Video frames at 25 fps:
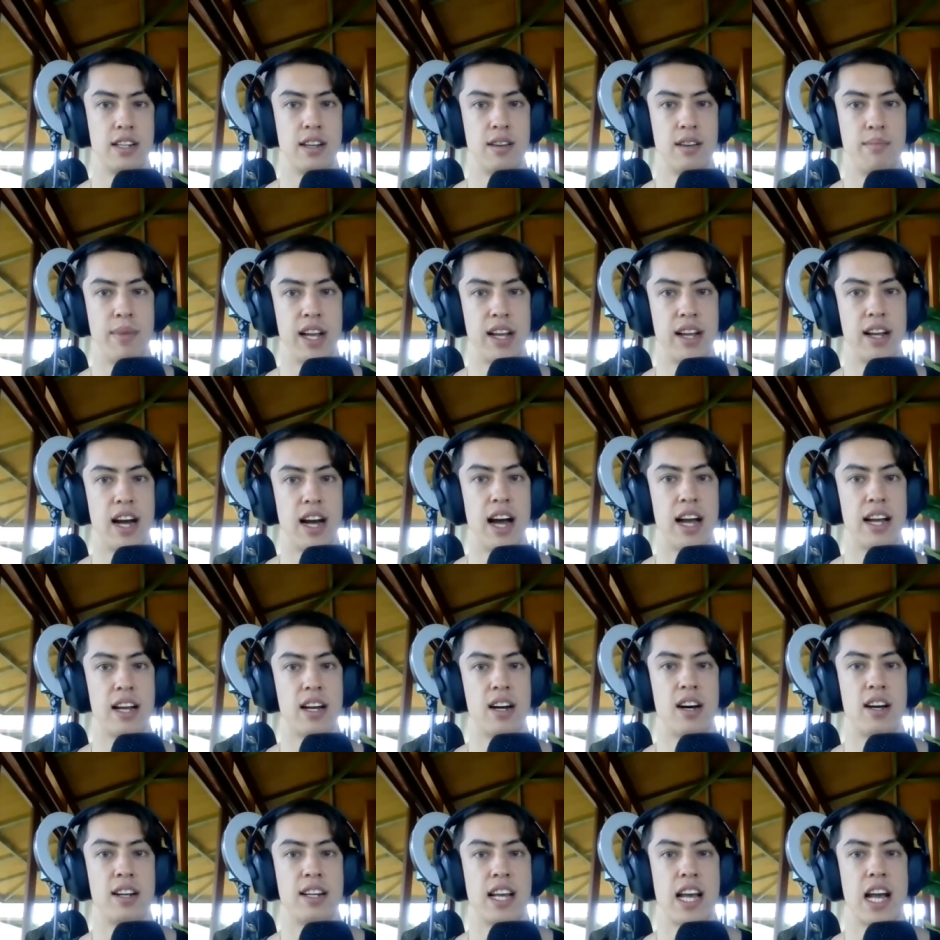making eye
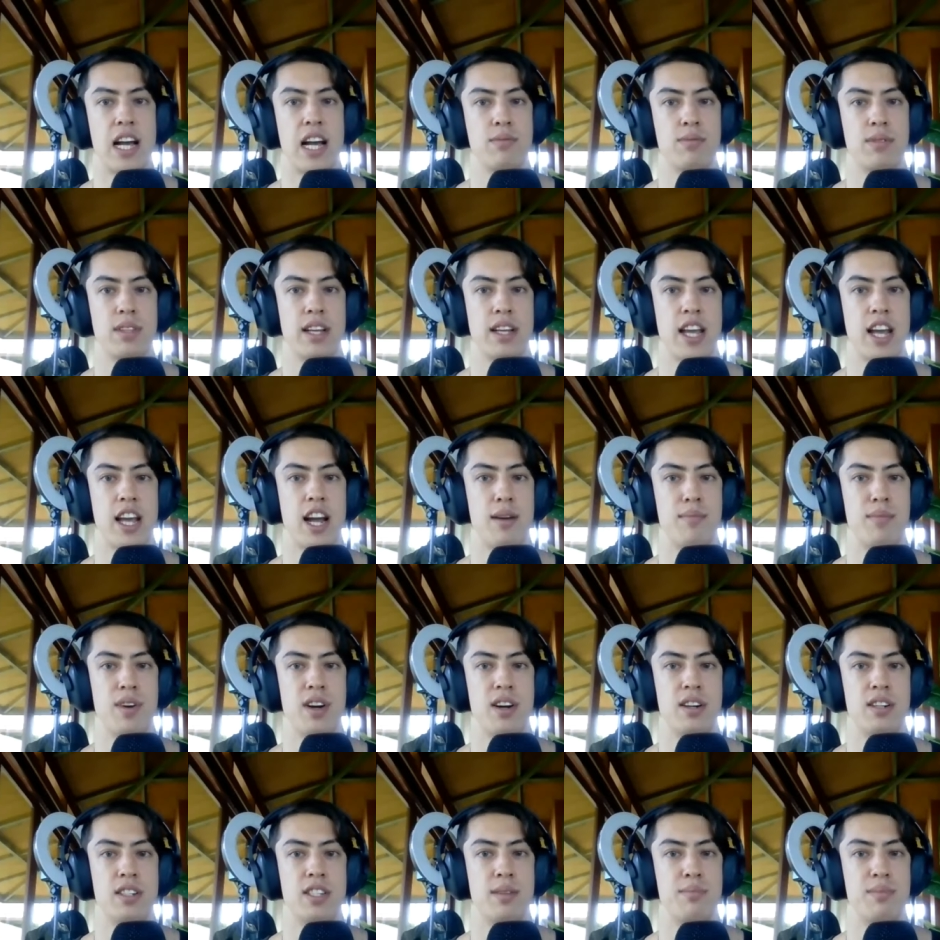contact with the
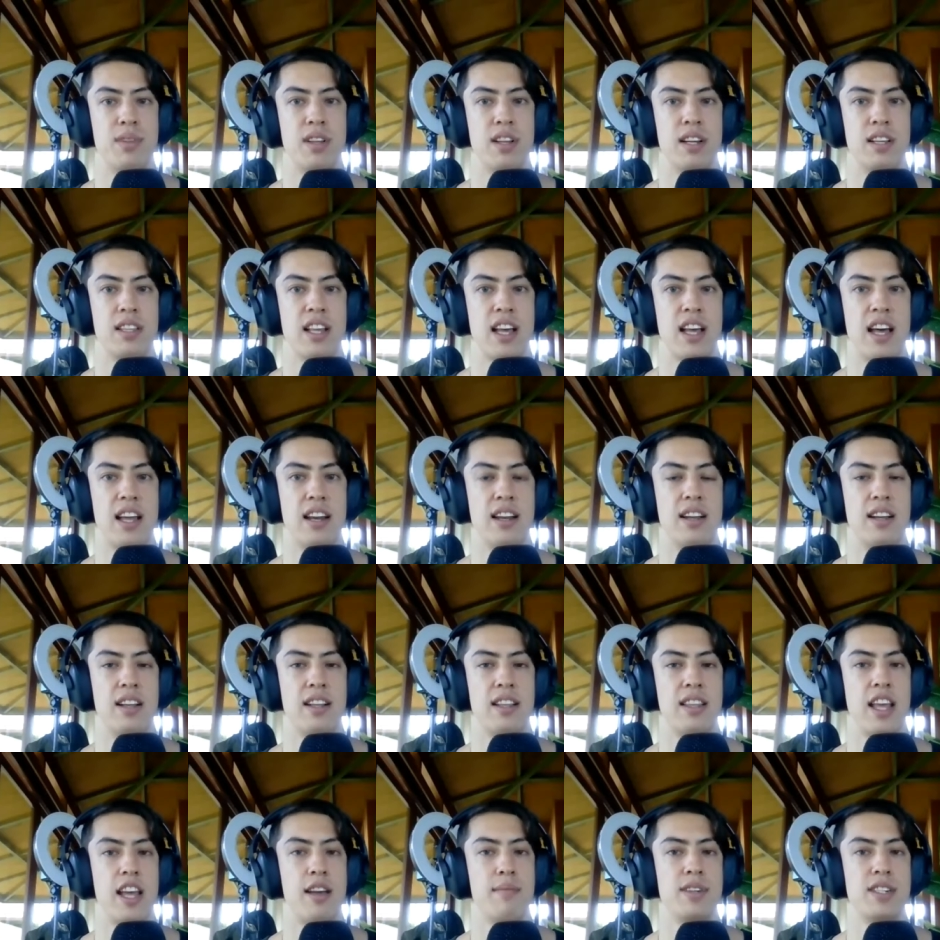camera or something like that. And the
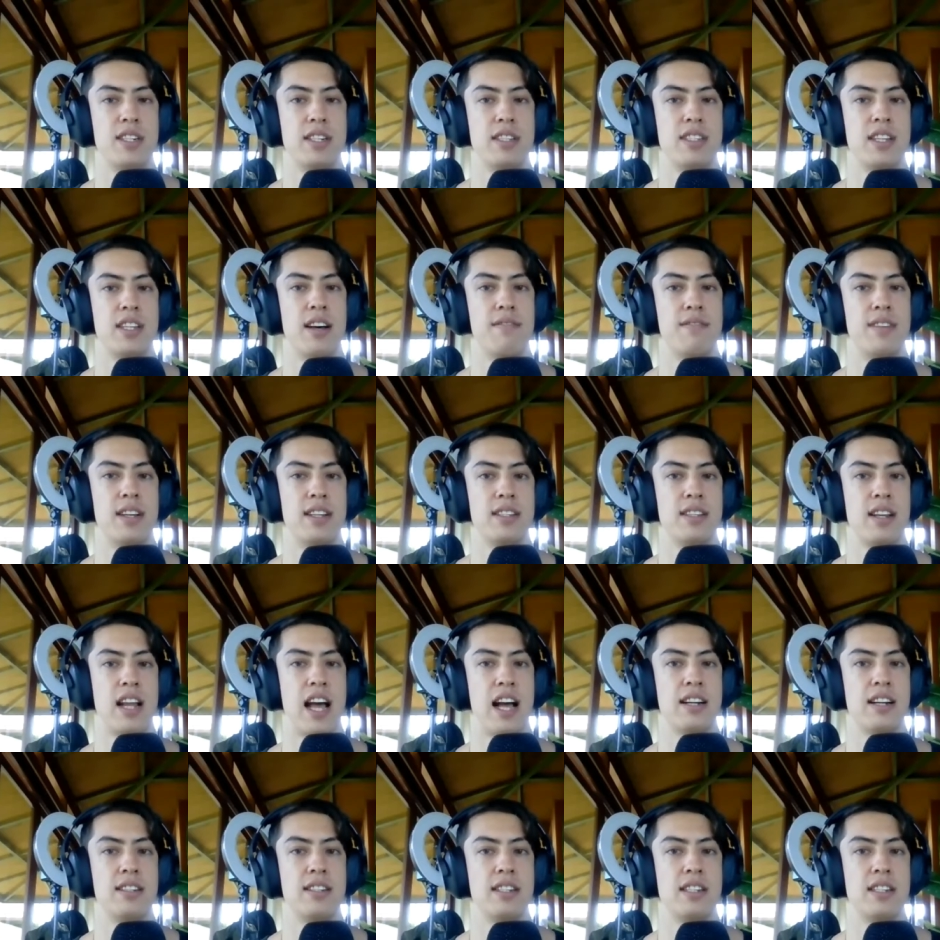image itself doesn't
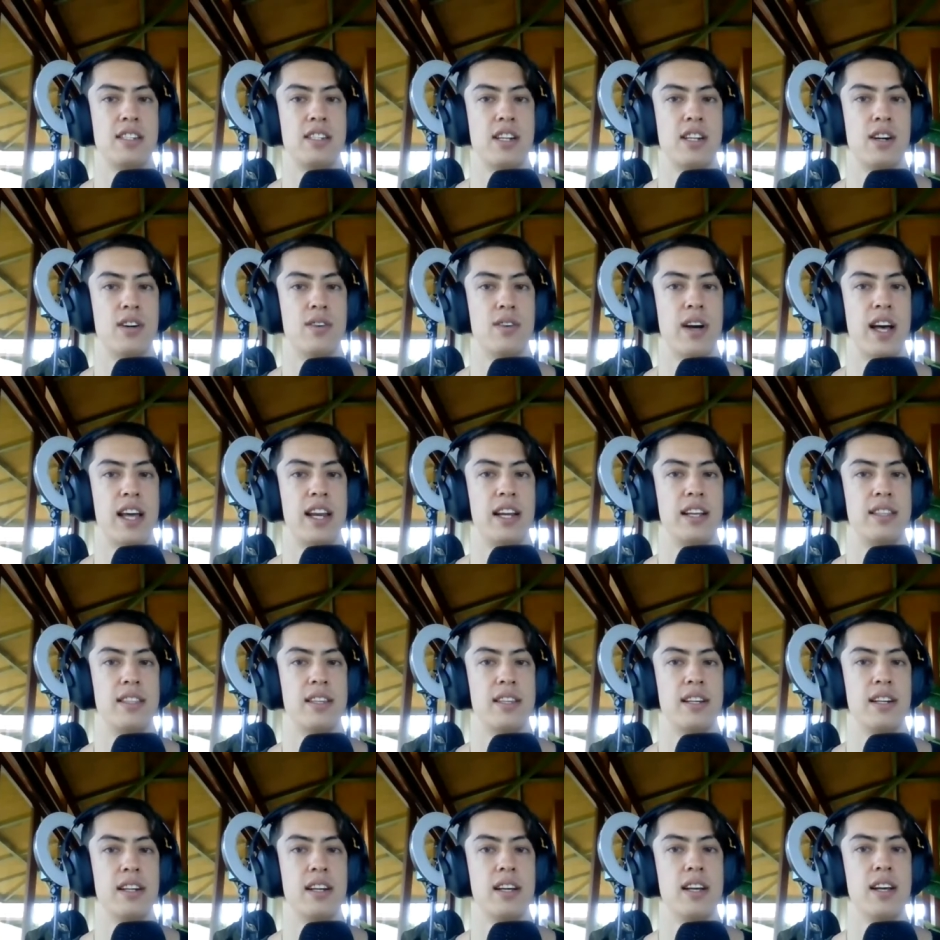actually show
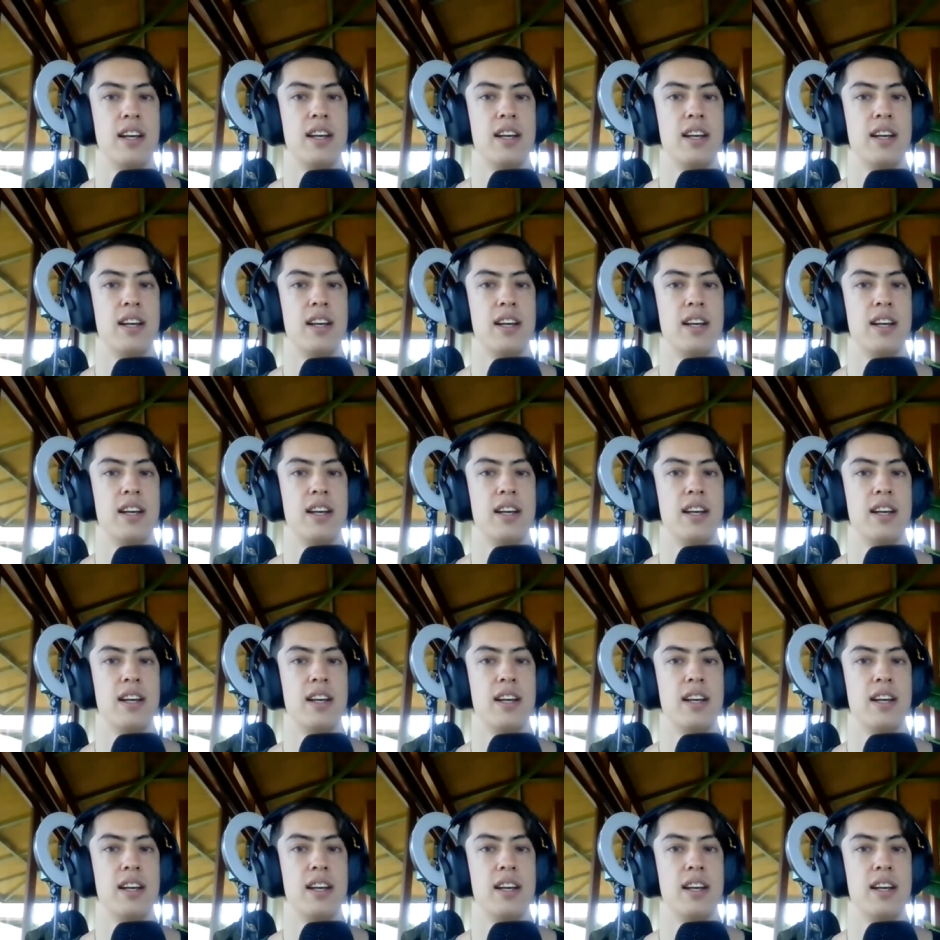anything.